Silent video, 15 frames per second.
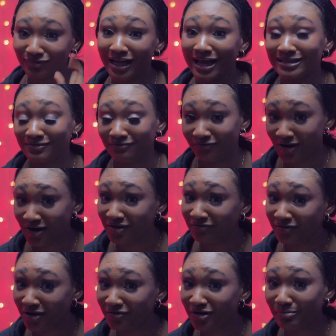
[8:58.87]
That's very,
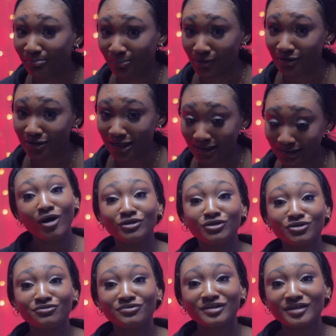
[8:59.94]
very important. What do
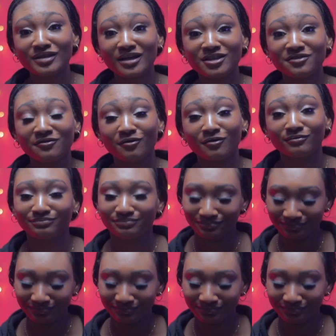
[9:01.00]
you research for?